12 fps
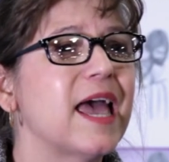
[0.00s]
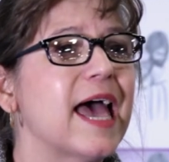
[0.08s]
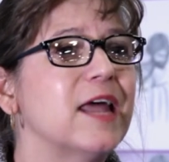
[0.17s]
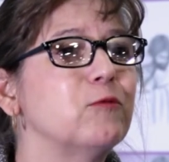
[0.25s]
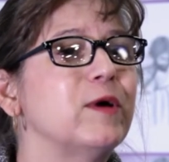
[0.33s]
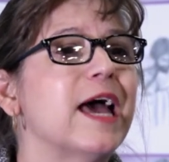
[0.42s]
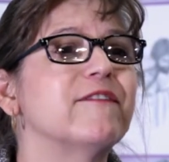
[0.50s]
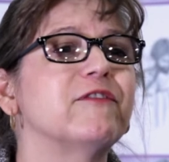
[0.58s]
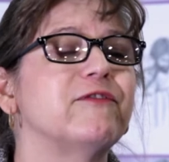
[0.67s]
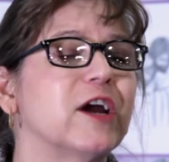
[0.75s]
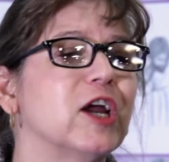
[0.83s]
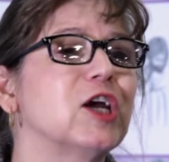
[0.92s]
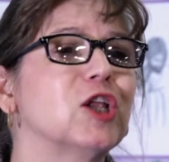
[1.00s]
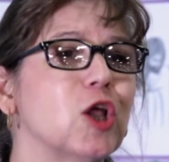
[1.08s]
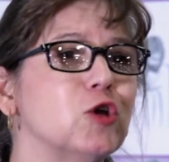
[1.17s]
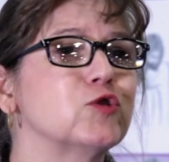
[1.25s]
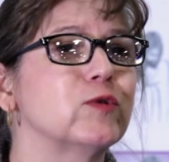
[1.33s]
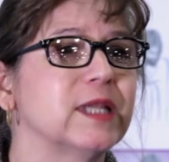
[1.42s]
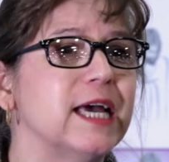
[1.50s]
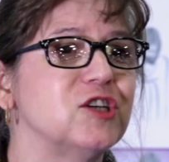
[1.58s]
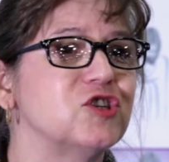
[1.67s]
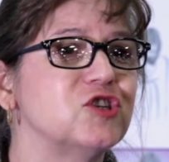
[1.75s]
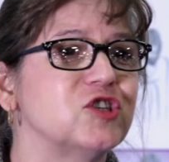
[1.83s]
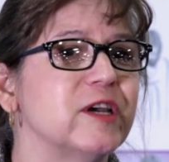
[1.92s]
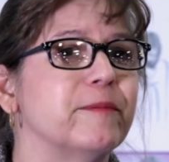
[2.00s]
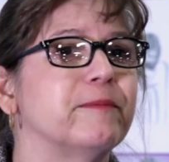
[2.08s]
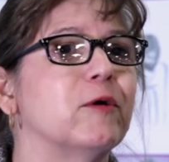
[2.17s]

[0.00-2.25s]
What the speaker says: and we have a very close relationship,